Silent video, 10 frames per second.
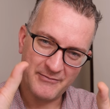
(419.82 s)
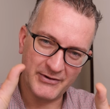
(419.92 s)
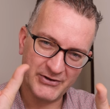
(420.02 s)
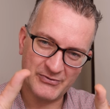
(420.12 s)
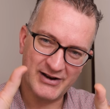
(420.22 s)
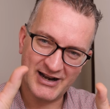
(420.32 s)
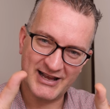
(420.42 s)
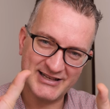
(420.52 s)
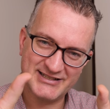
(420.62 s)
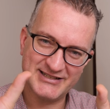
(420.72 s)
but you
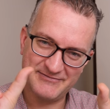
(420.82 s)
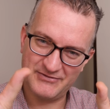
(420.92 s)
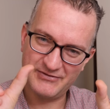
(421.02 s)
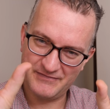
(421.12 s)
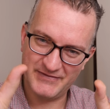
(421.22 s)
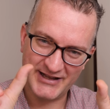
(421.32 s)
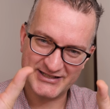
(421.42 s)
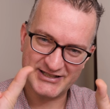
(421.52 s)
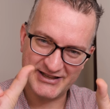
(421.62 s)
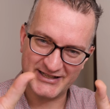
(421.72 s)
realize
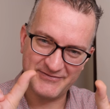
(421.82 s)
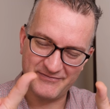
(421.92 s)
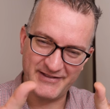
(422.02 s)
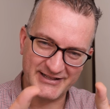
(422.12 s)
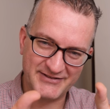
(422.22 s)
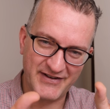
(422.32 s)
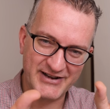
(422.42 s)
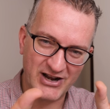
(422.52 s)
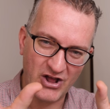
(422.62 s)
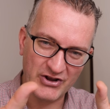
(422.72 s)
that's
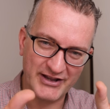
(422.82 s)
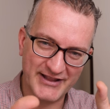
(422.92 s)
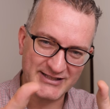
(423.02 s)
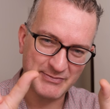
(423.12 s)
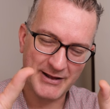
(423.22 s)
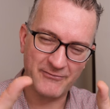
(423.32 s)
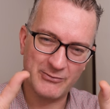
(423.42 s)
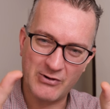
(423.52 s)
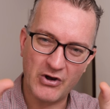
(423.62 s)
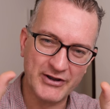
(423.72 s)
vendor lock-in, that's
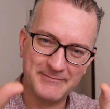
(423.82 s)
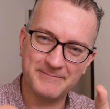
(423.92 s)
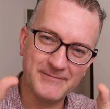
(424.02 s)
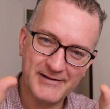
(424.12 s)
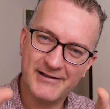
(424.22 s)
platform lock-in.